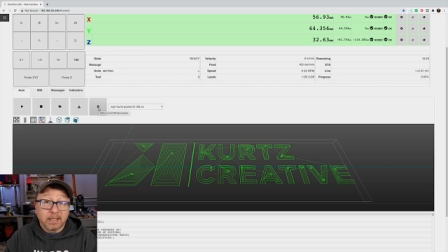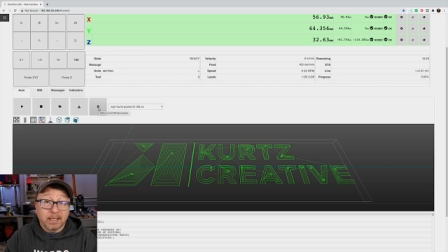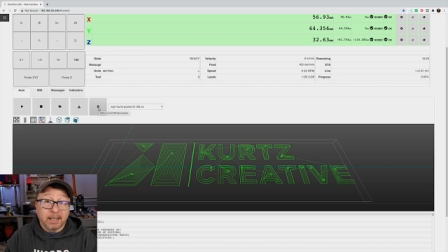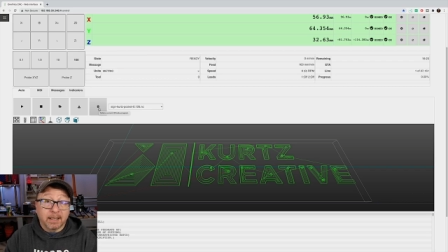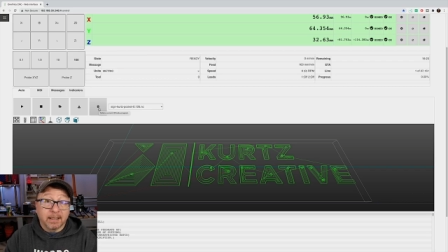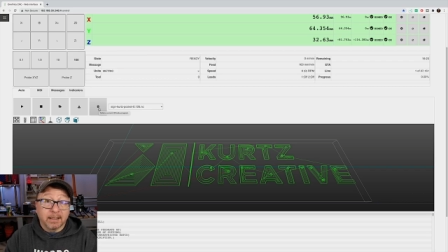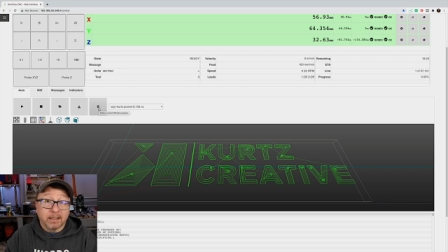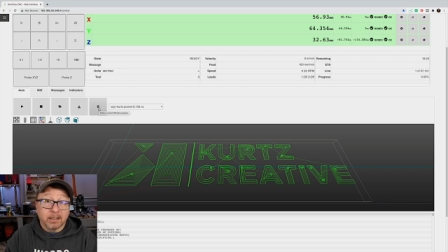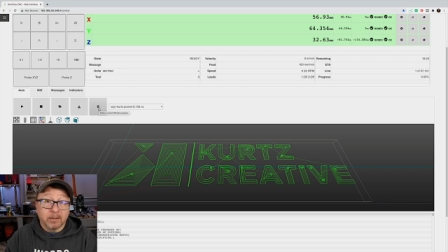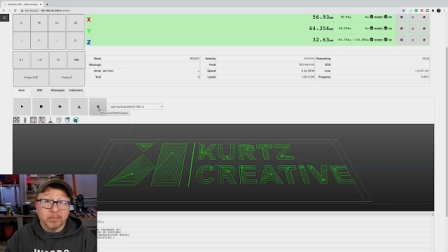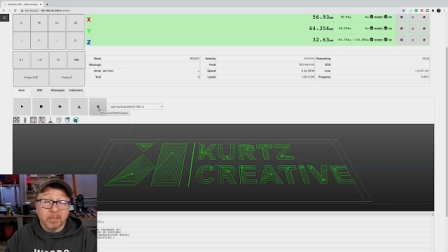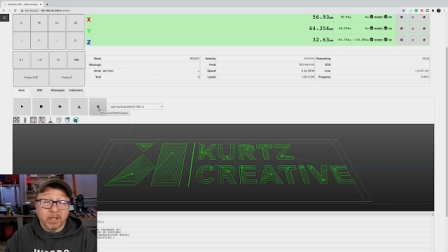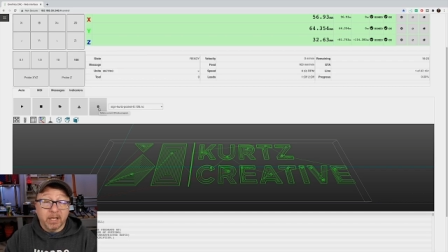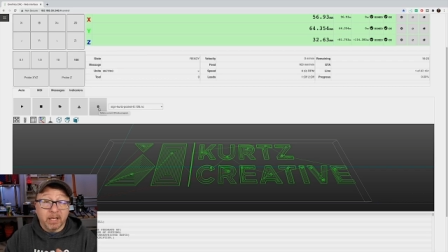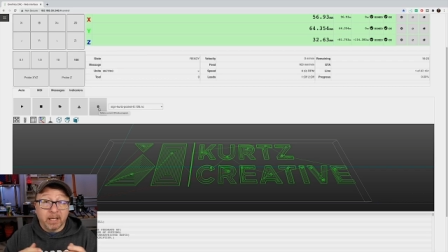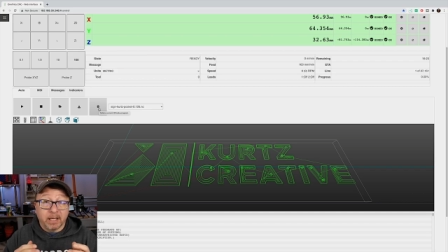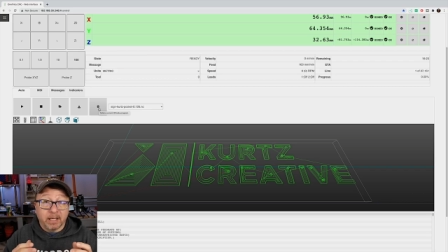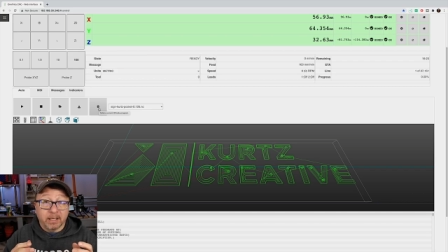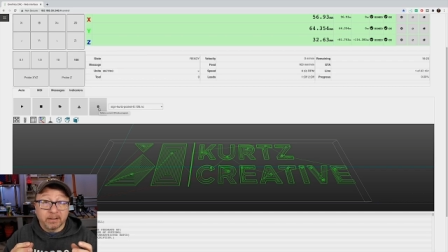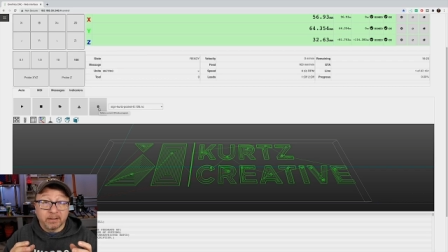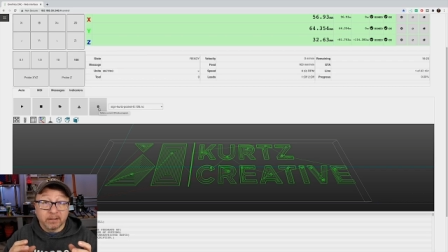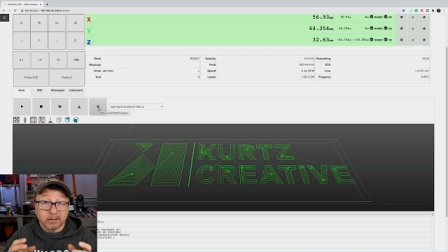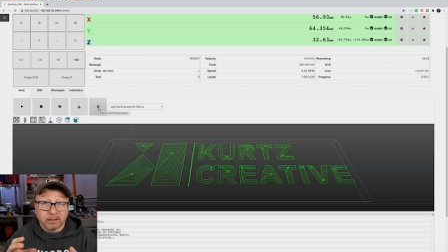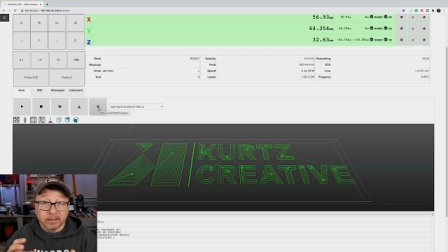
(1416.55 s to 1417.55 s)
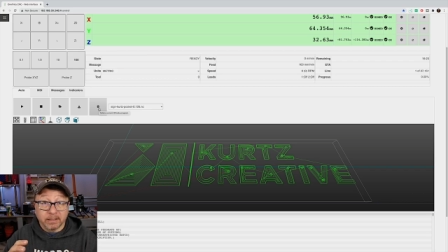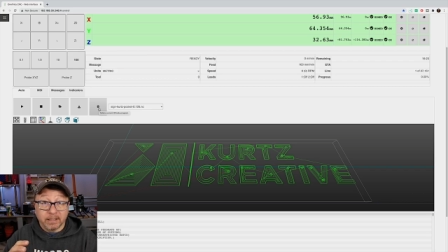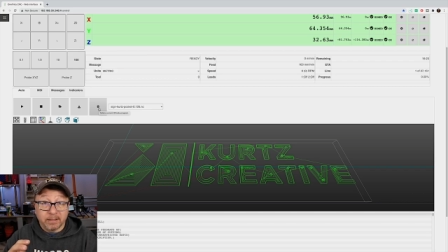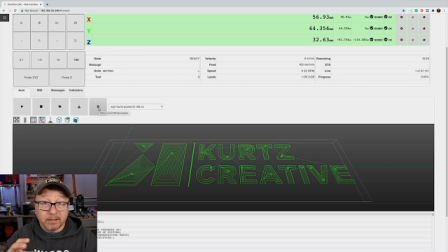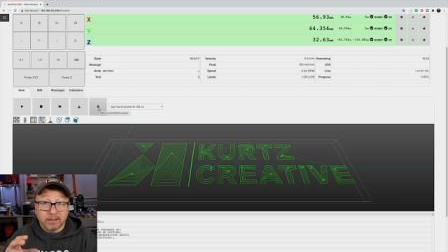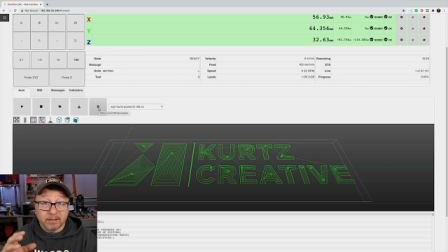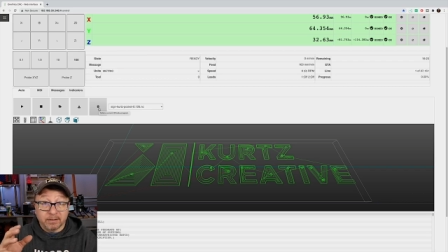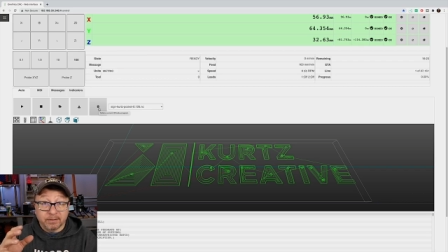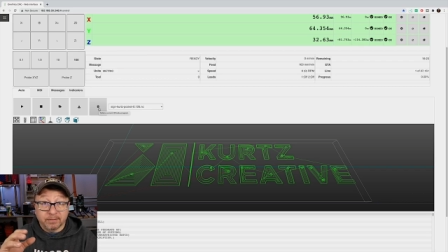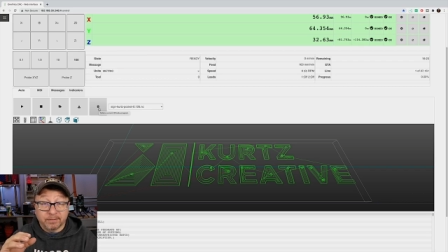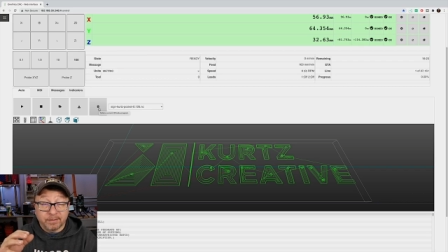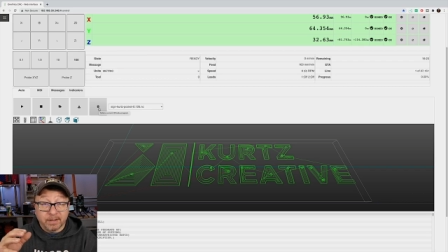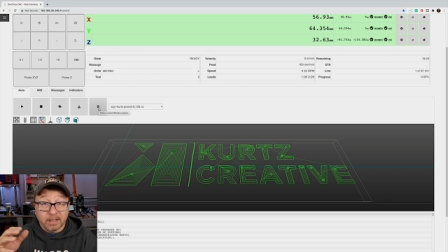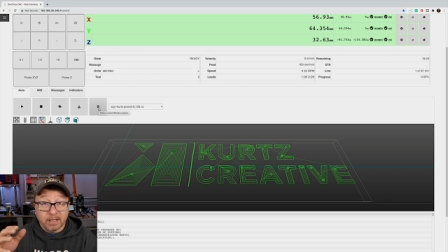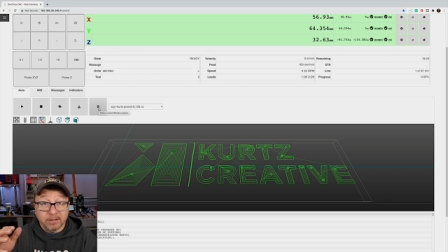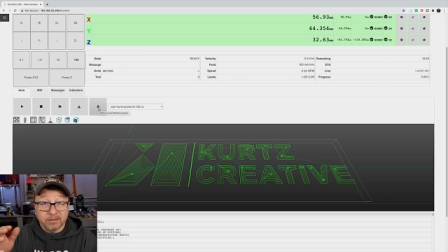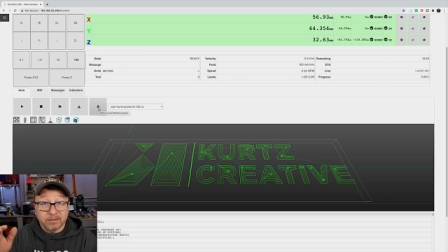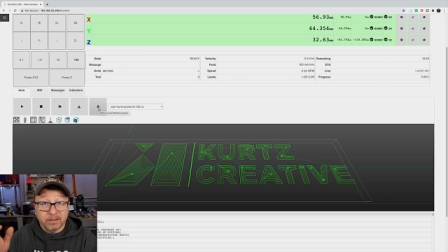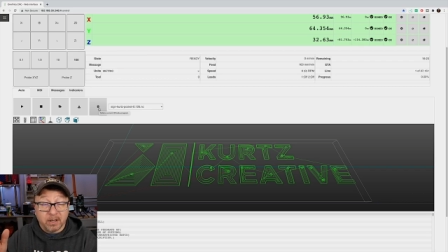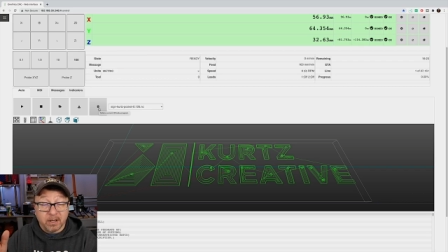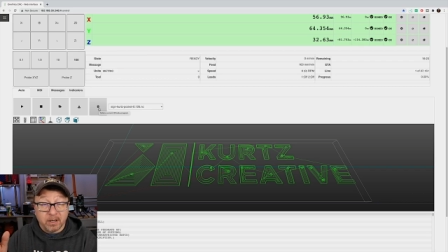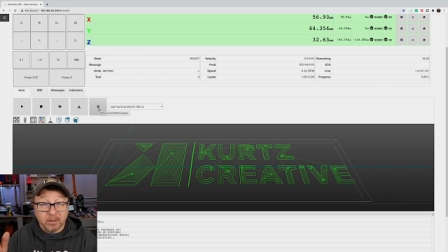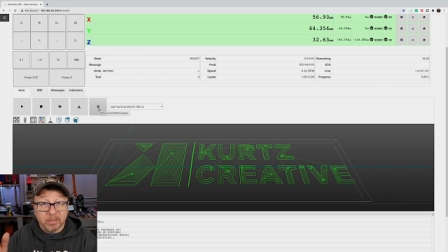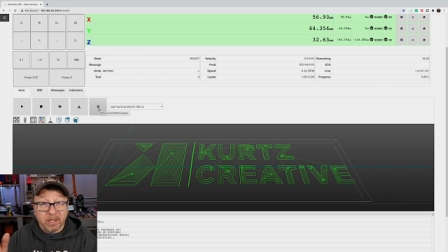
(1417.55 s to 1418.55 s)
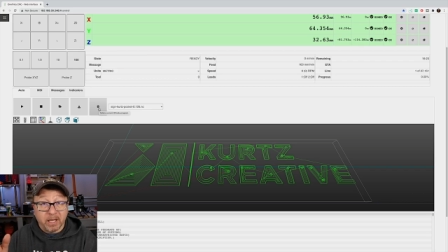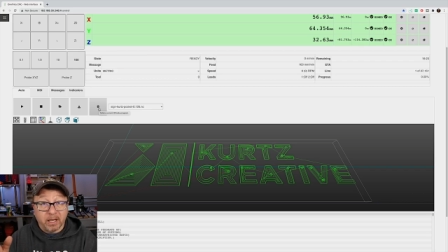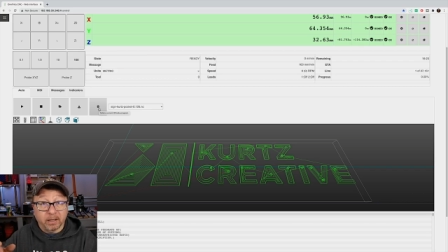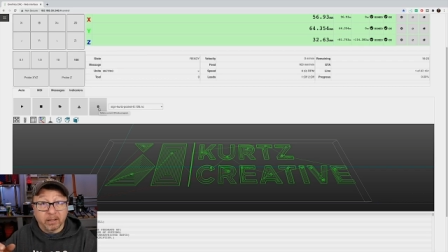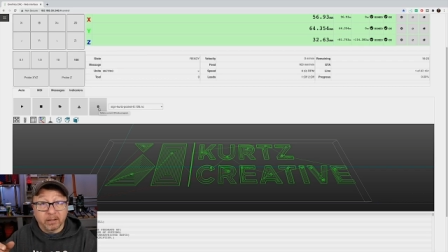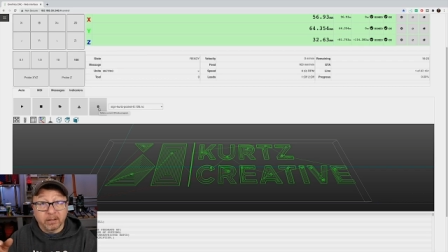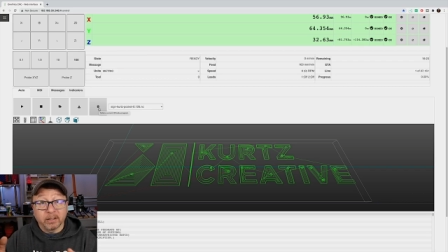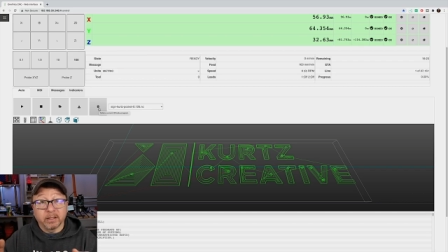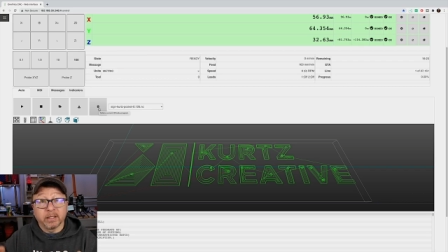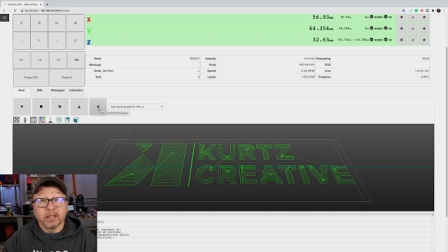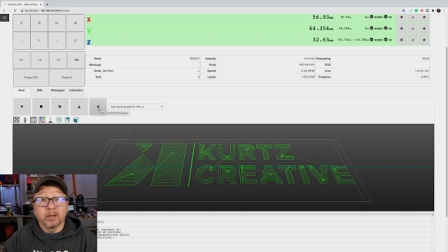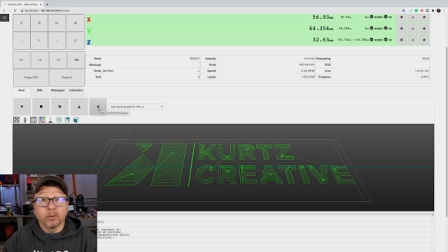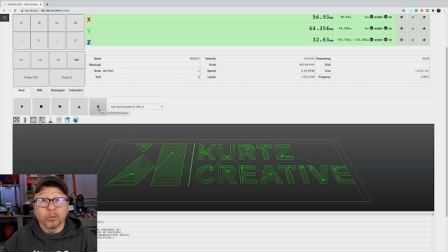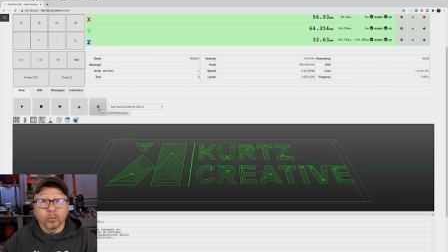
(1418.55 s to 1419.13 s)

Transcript: um, and delete the files automatically,